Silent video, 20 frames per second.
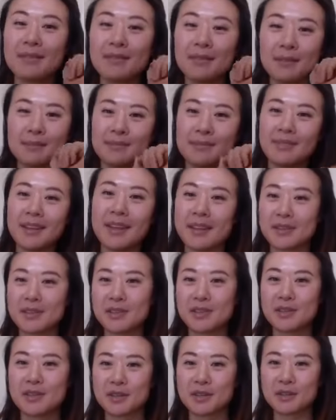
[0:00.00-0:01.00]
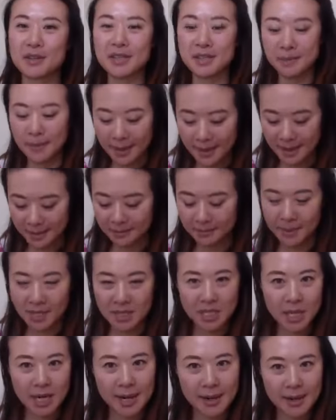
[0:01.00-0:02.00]
them. Nancy Drew is my
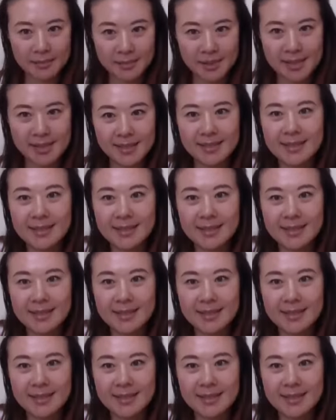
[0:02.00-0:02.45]
jams.